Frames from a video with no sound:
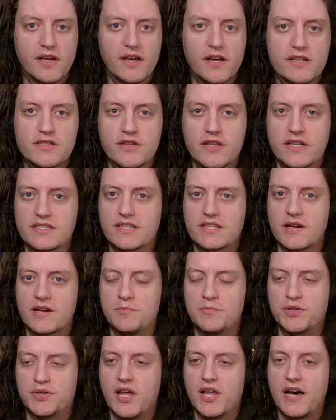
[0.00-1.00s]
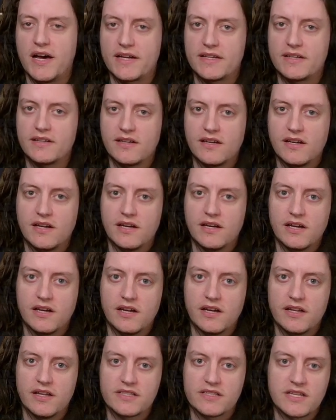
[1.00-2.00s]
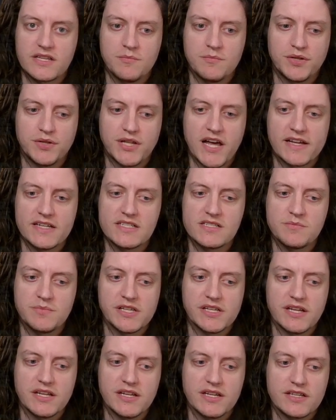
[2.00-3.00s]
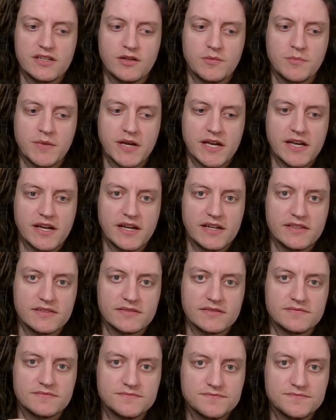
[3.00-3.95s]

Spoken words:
So that's gonna block his ability to kill my Iden.